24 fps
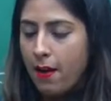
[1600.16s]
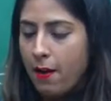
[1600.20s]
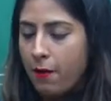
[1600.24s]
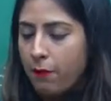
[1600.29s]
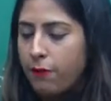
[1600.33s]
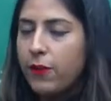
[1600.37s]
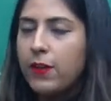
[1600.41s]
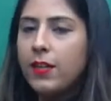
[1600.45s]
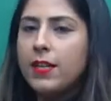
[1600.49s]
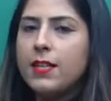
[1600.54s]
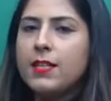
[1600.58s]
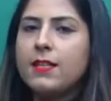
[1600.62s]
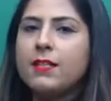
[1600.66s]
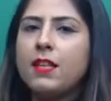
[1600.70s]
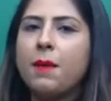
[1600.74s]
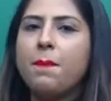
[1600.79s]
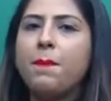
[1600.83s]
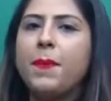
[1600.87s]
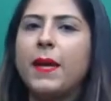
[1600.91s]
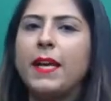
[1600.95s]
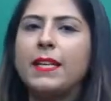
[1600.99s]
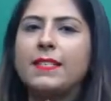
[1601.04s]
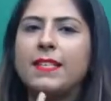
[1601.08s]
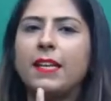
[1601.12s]
First, the
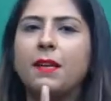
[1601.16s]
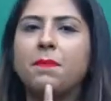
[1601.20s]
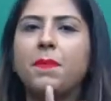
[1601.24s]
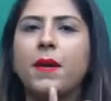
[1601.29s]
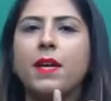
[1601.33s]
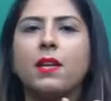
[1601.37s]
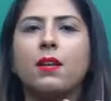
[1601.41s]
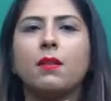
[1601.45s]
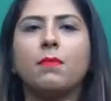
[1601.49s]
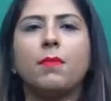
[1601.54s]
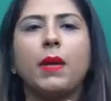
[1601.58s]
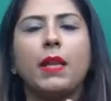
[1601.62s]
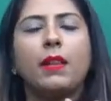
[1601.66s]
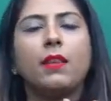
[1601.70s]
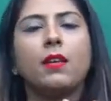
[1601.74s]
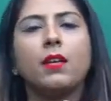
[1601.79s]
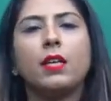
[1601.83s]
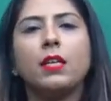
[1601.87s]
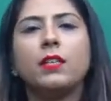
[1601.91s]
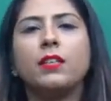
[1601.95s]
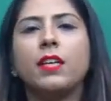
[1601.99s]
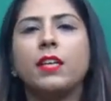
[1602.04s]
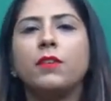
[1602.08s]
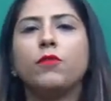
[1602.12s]
basic barrier
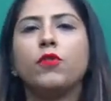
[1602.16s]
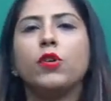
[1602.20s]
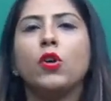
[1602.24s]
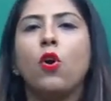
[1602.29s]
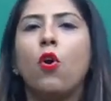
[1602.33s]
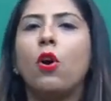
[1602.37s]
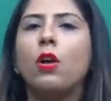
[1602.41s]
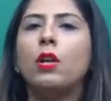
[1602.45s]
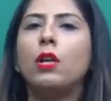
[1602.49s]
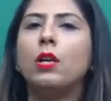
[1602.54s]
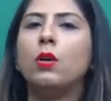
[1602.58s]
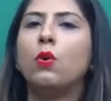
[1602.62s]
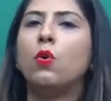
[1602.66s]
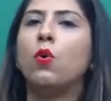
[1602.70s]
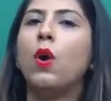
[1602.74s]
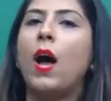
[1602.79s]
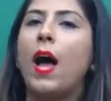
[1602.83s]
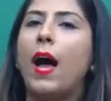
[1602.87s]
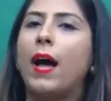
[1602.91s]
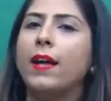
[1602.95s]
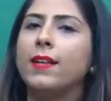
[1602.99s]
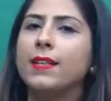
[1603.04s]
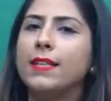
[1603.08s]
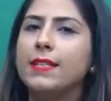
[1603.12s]
method that we all know
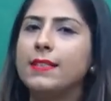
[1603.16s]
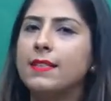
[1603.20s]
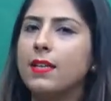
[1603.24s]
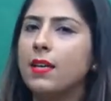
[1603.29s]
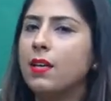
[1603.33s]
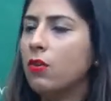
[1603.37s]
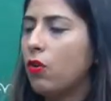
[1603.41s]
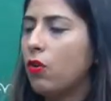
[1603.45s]
is a